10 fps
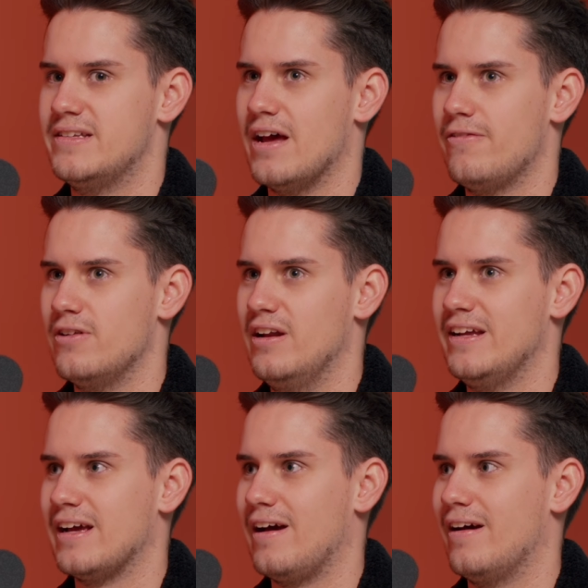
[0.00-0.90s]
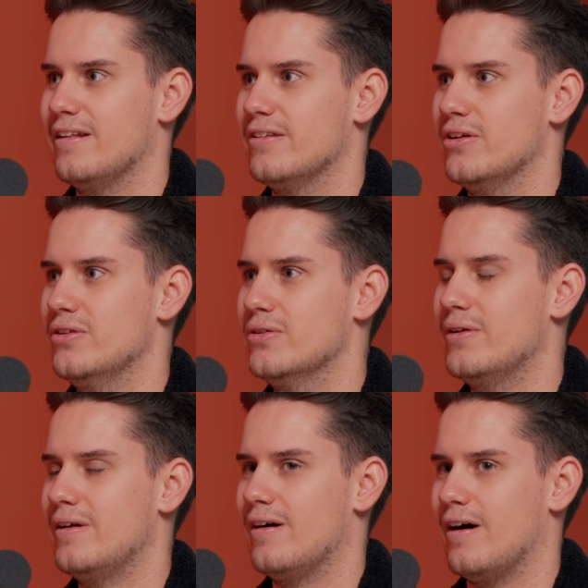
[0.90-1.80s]
definitely can do.
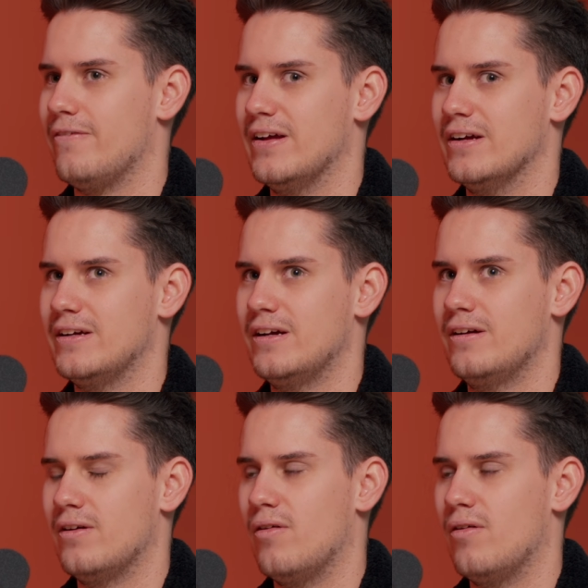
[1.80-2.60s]
I think